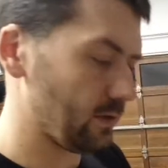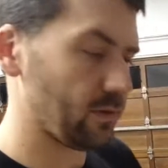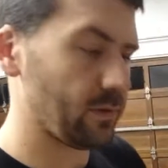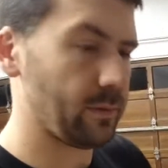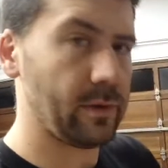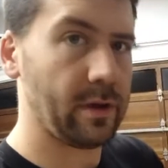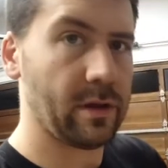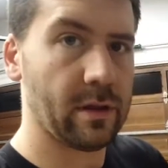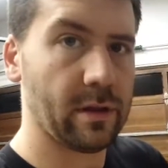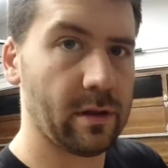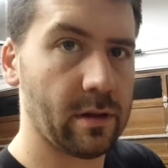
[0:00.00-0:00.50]
would
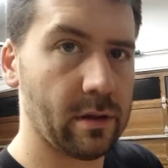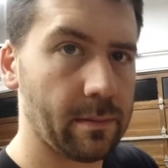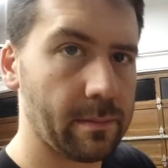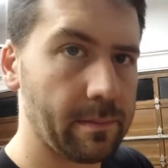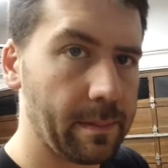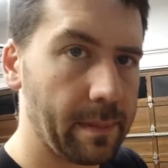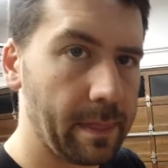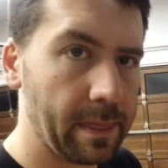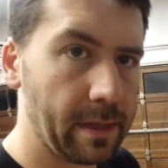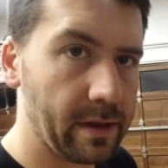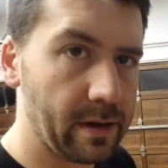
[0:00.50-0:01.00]
be the
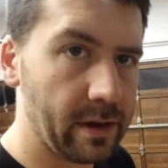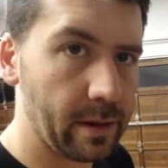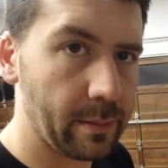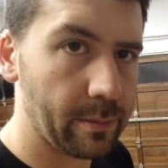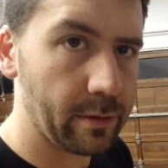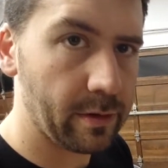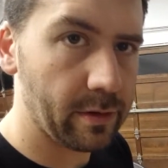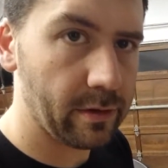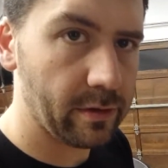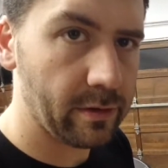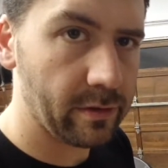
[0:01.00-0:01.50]

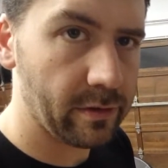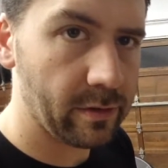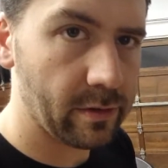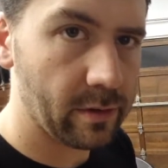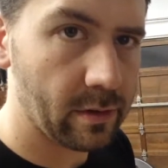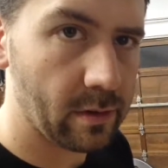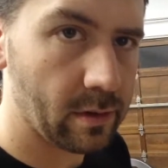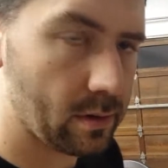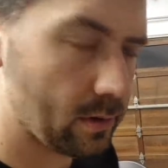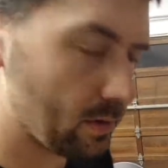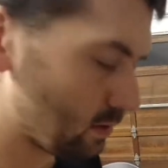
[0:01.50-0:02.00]
nippers.
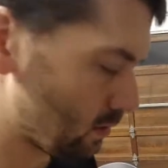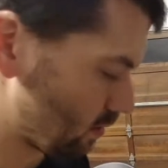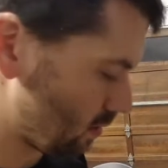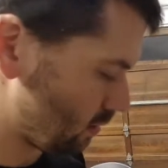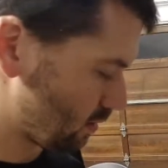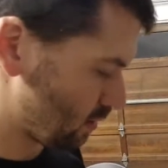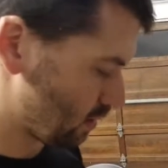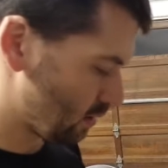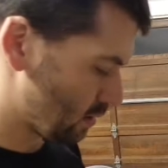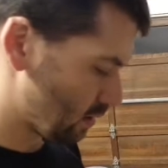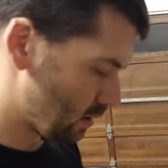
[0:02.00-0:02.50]

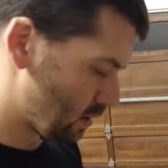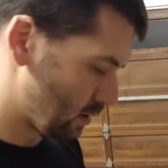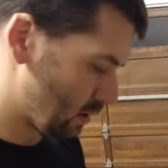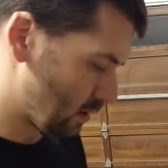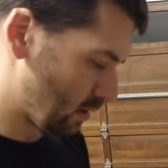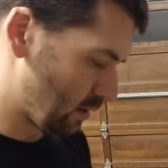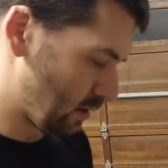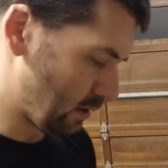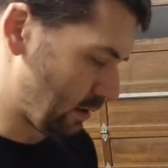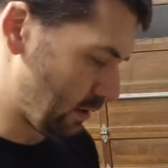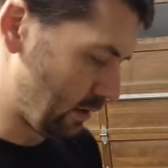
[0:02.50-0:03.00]

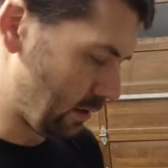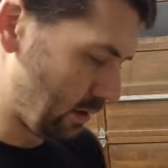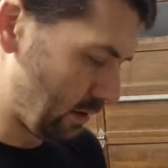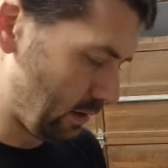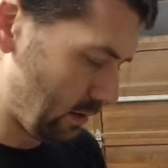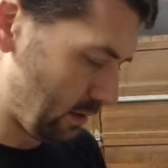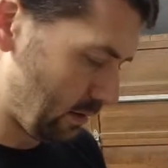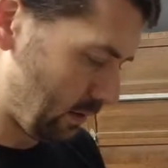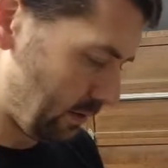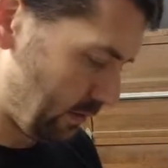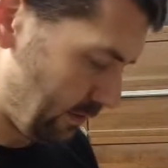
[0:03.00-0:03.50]

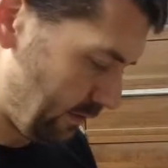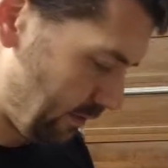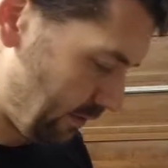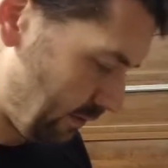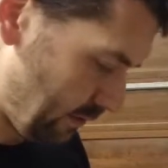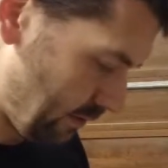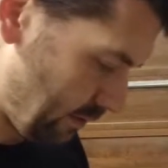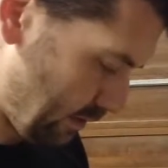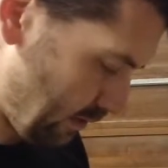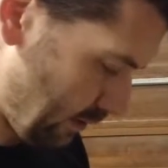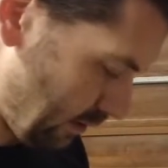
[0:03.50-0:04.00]
And
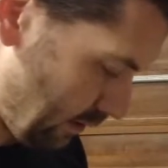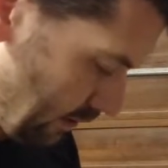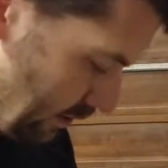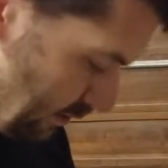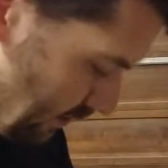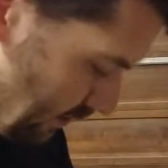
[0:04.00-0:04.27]
there is